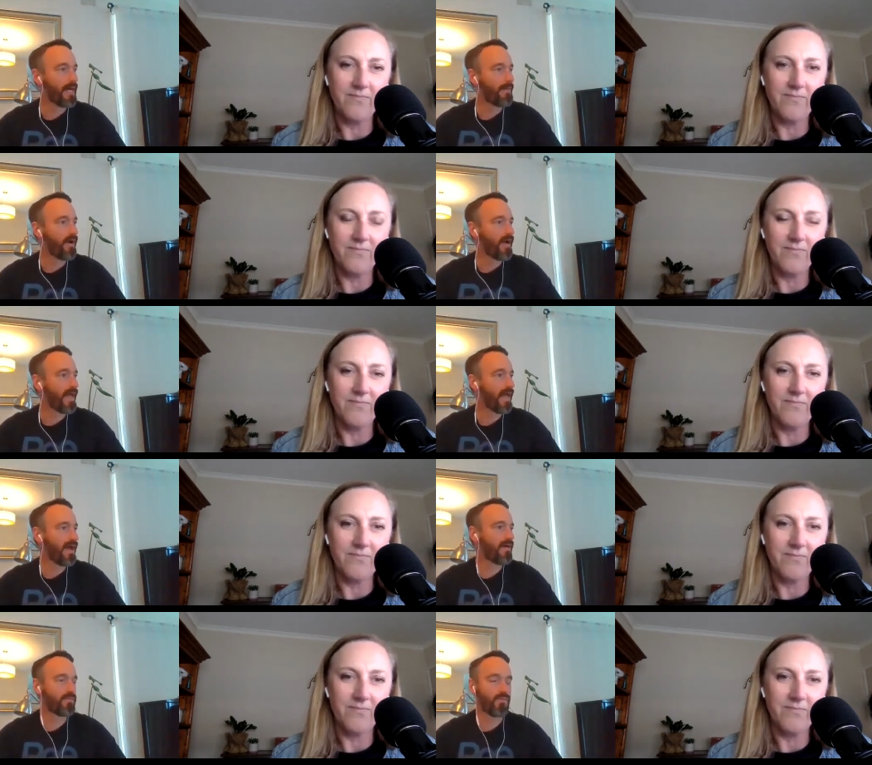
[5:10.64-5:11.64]
Speaker 1: Um, I
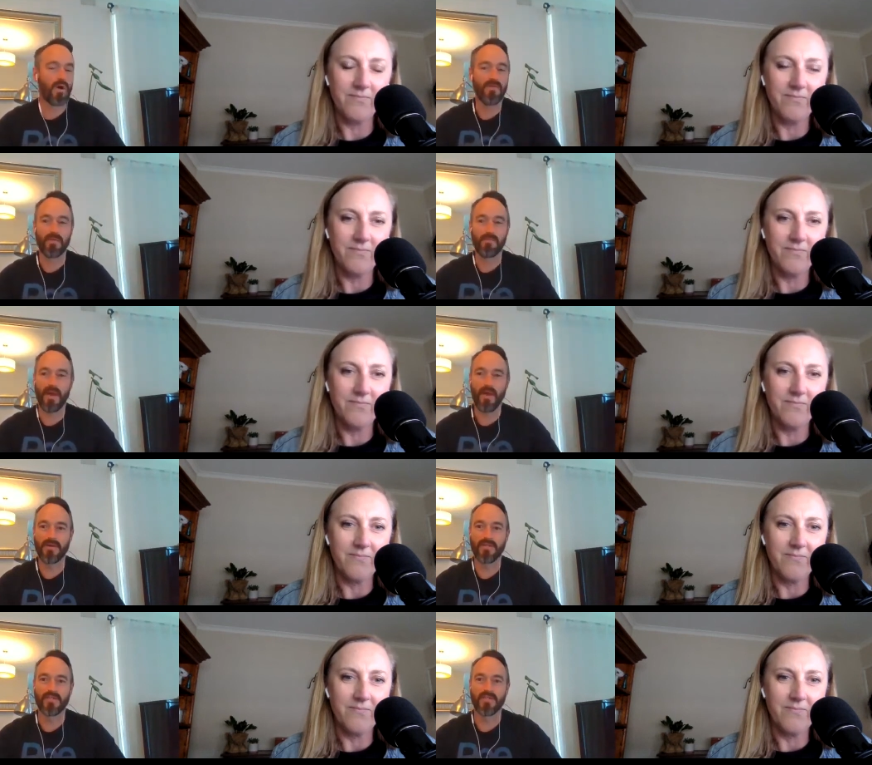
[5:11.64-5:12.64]
have a wife. I'm
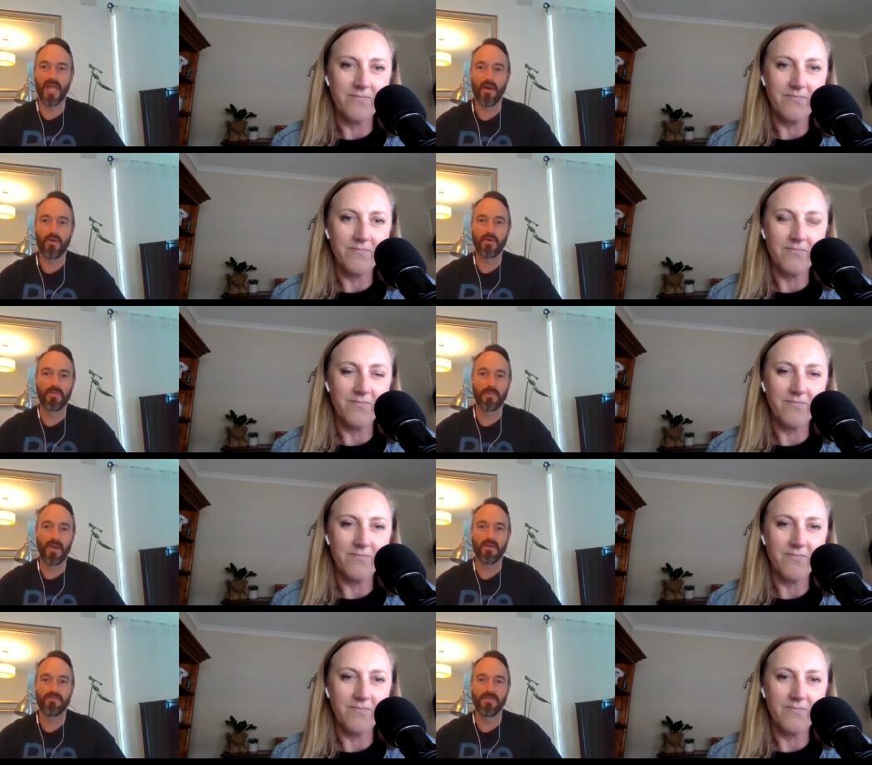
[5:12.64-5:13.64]
married to Sarah. We've
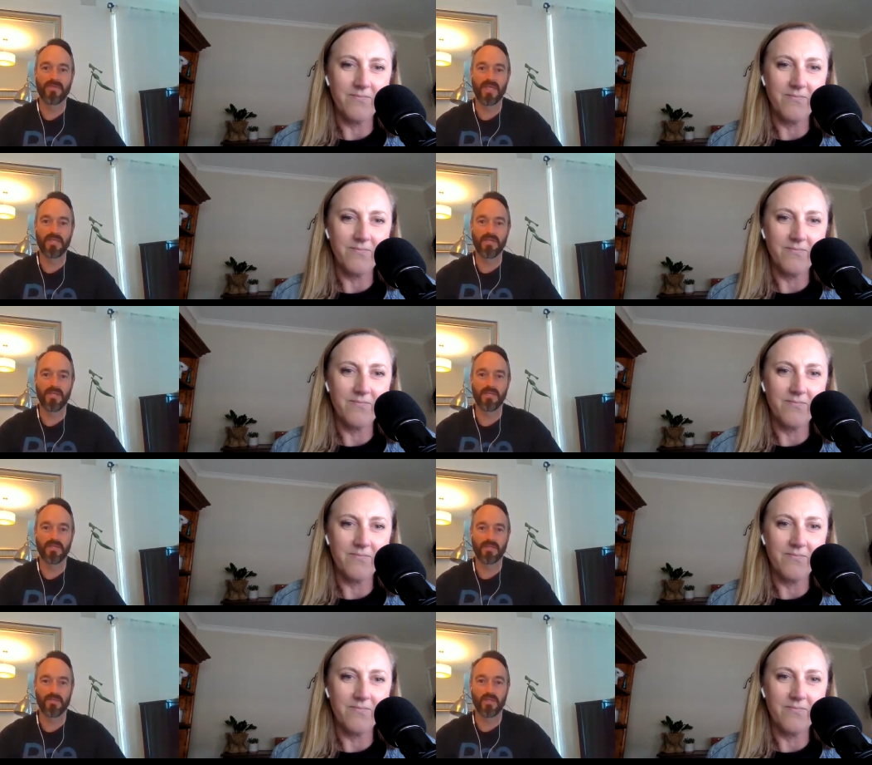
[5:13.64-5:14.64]
been married 15
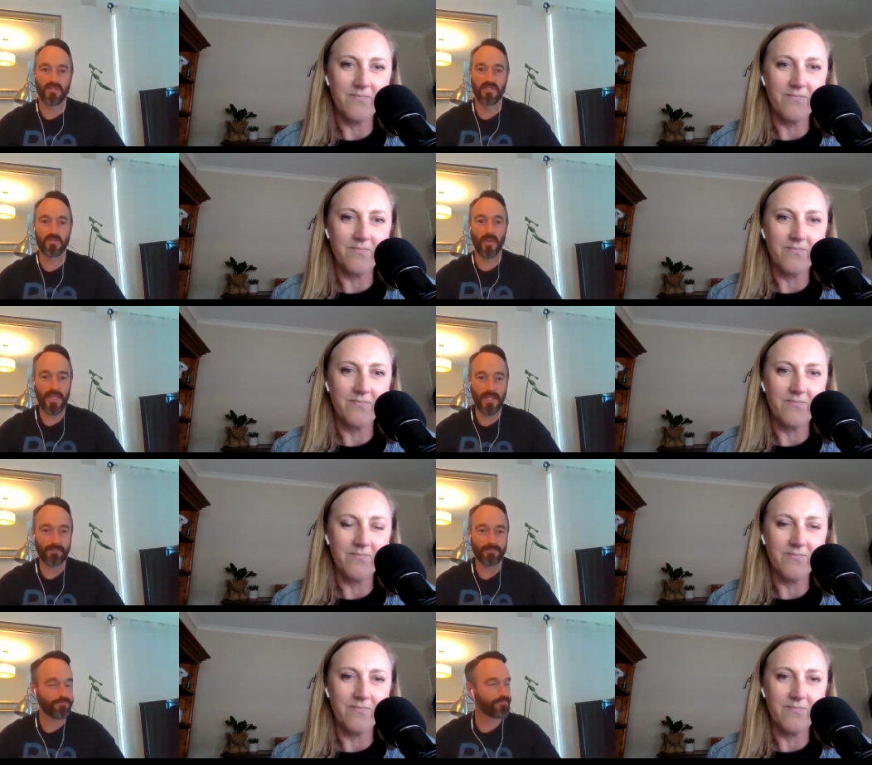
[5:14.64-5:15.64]
years just this
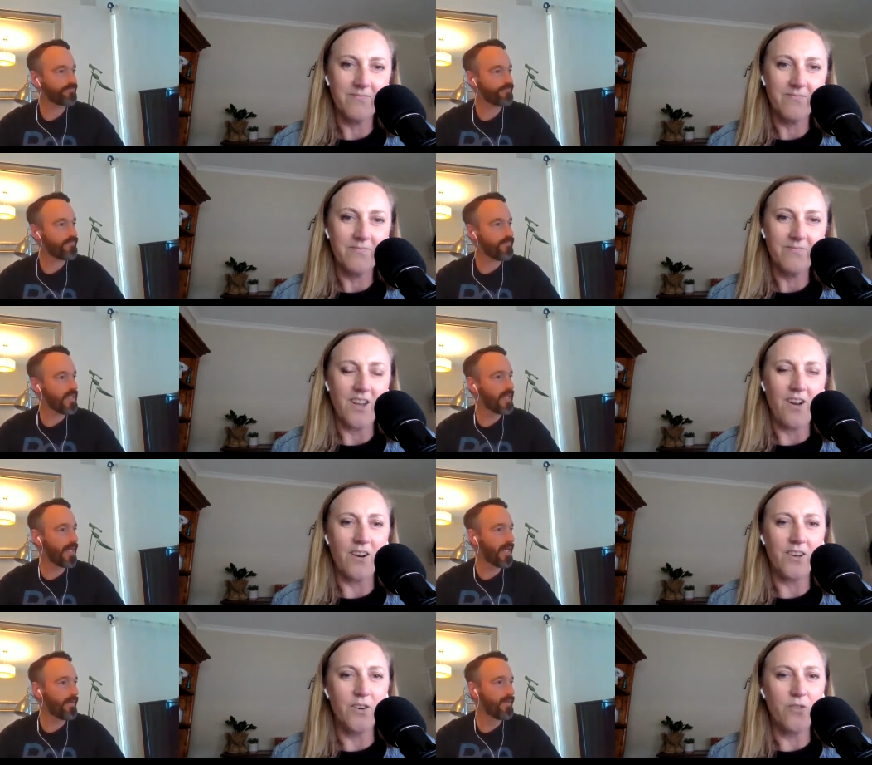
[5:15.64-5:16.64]
week.
Speaker 2: Oh,
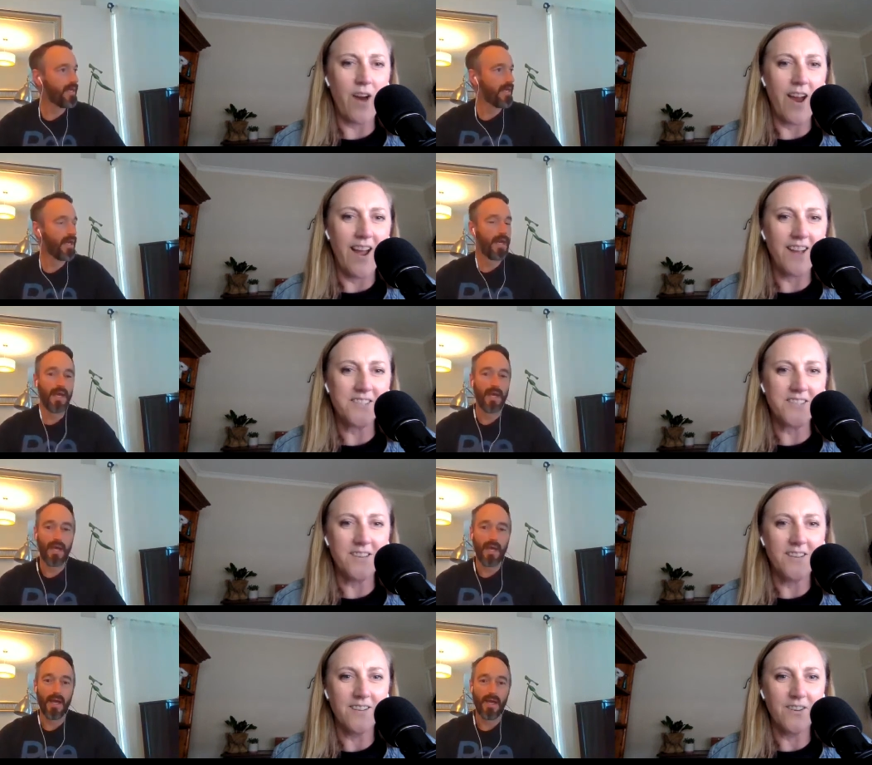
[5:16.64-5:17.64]
um, congrats.
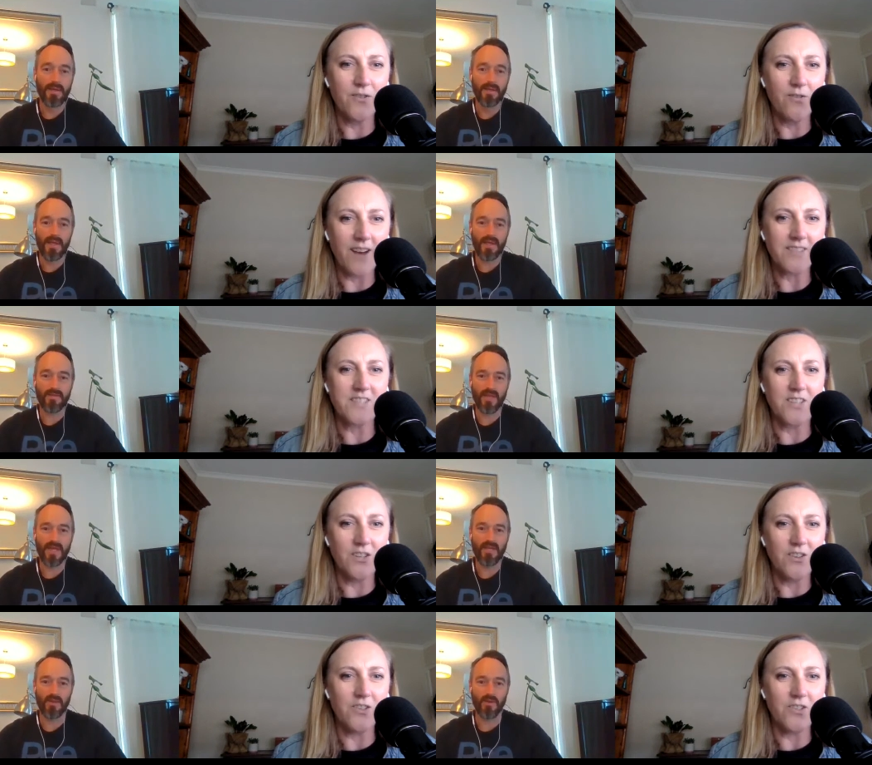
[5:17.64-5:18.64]
Um, congrats yeah, to
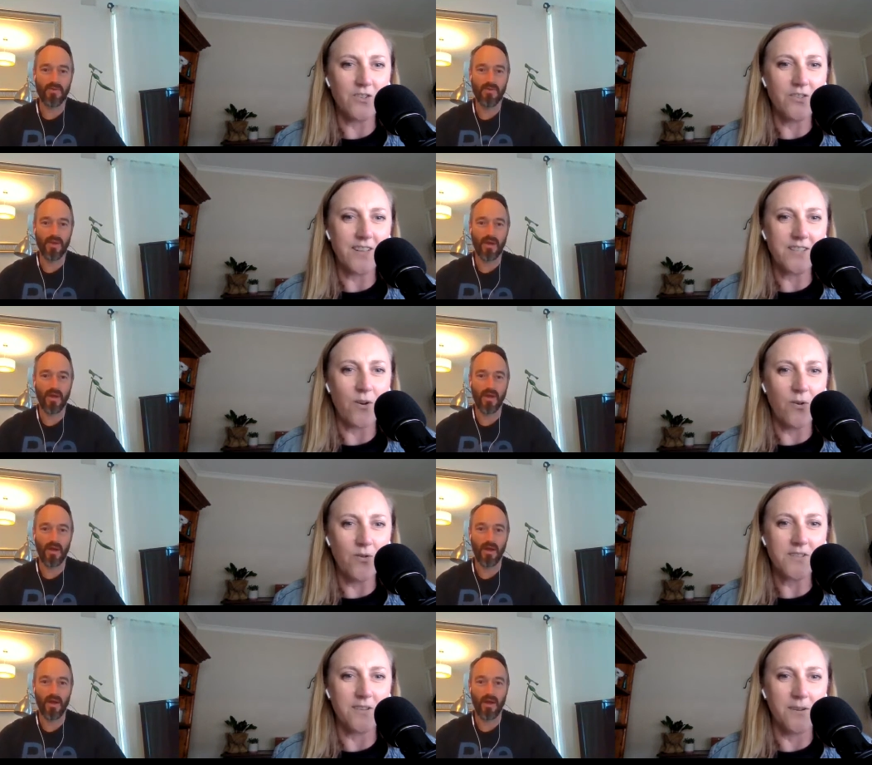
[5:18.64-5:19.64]
you two. You. That's
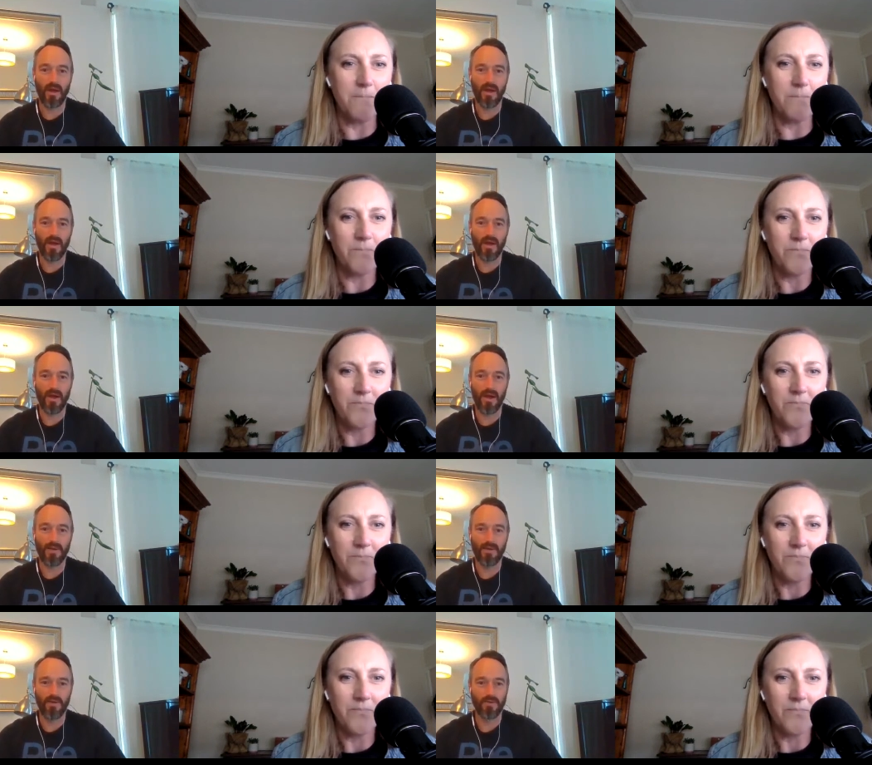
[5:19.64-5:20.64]
awesome.
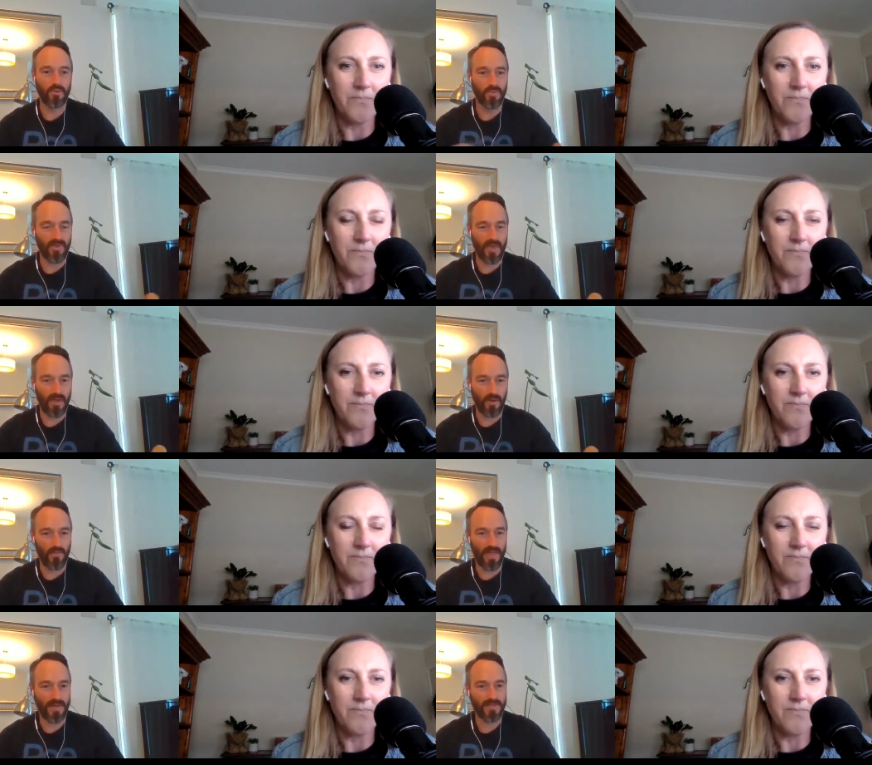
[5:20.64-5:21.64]
Speaker 1: I know, and you were there
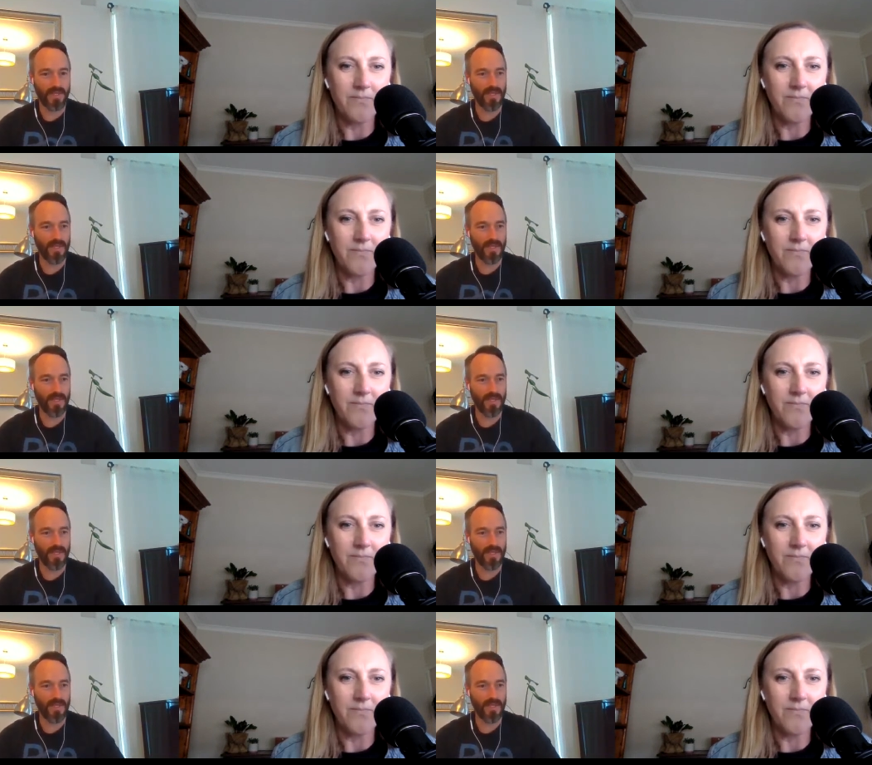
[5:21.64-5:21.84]
on that